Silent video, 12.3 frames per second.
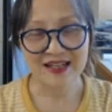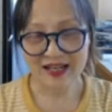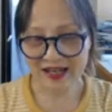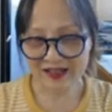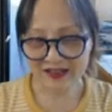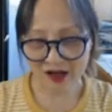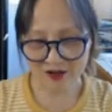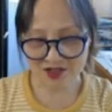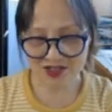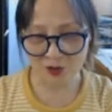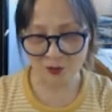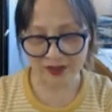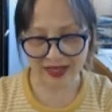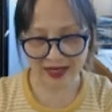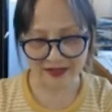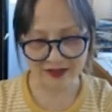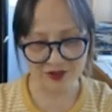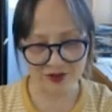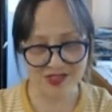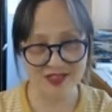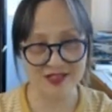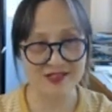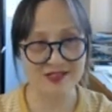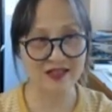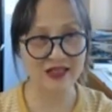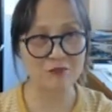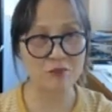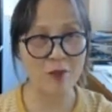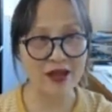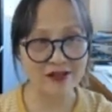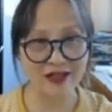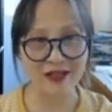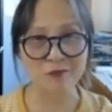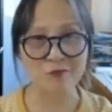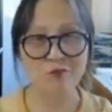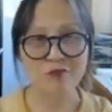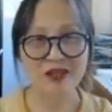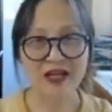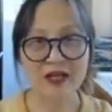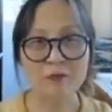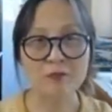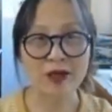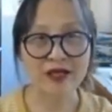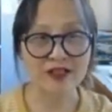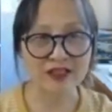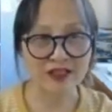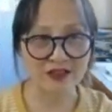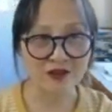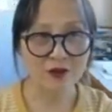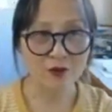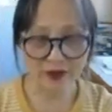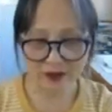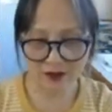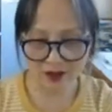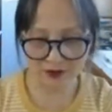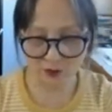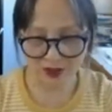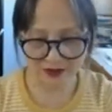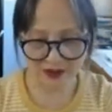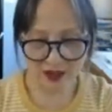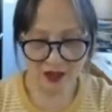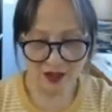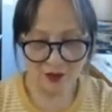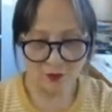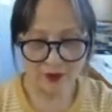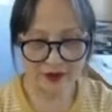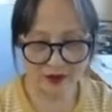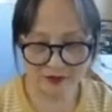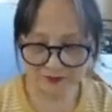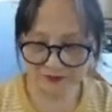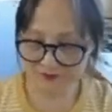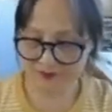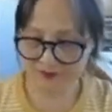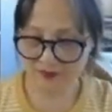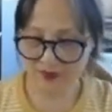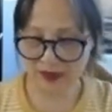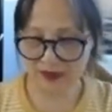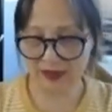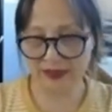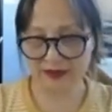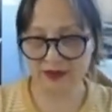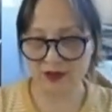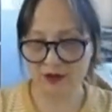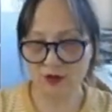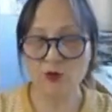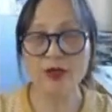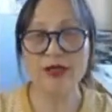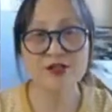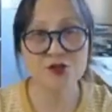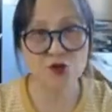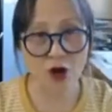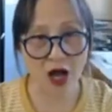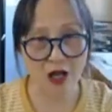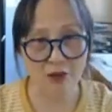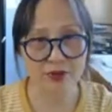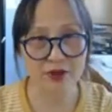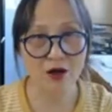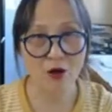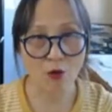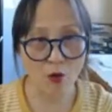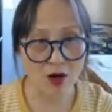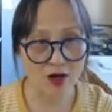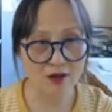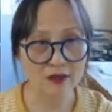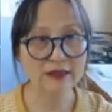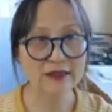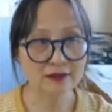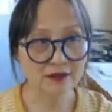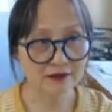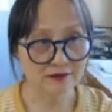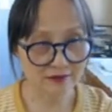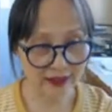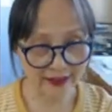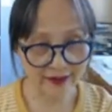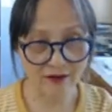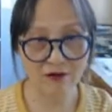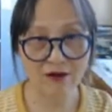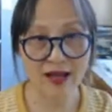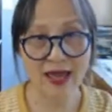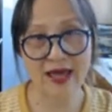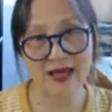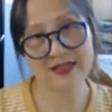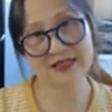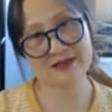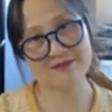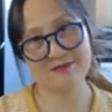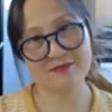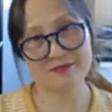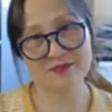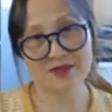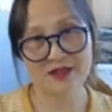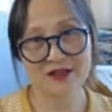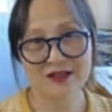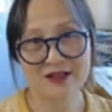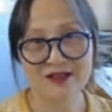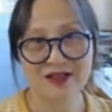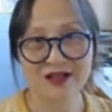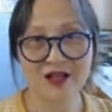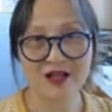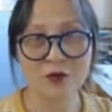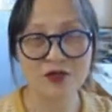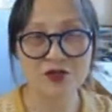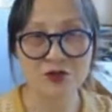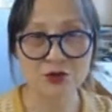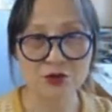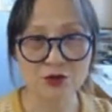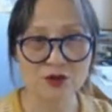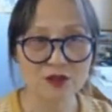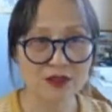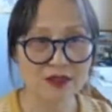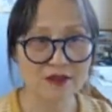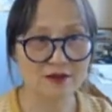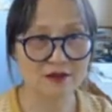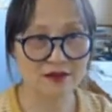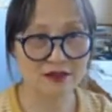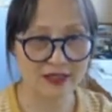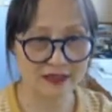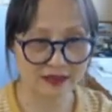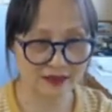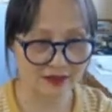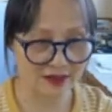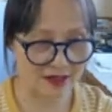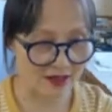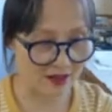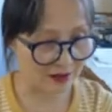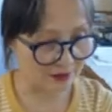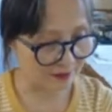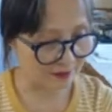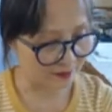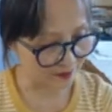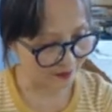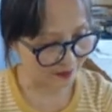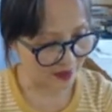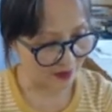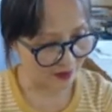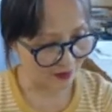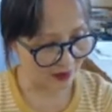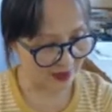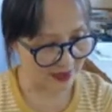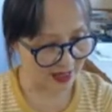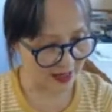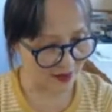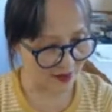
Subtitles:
And also we can use this in painting. In painting, we call what? We call like the raindrop or nail head. We do like what's that?